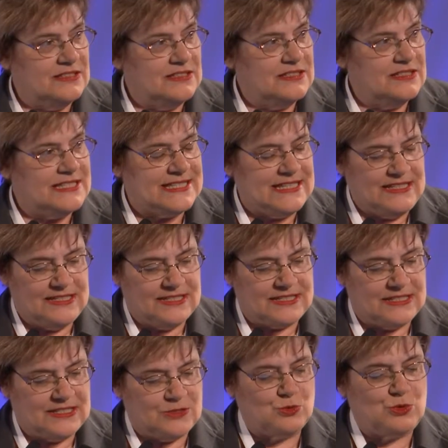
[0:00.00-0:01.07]

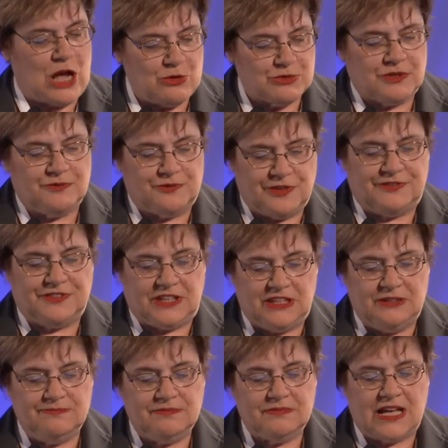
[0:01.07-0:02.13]
since
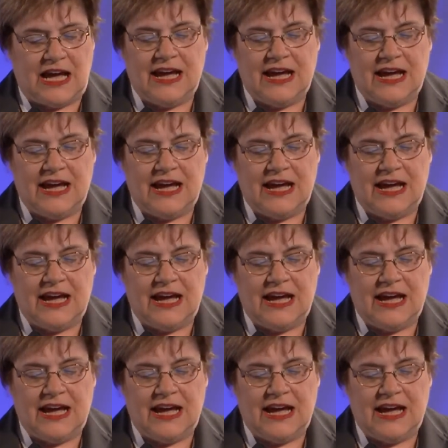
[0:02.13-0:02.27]
2015,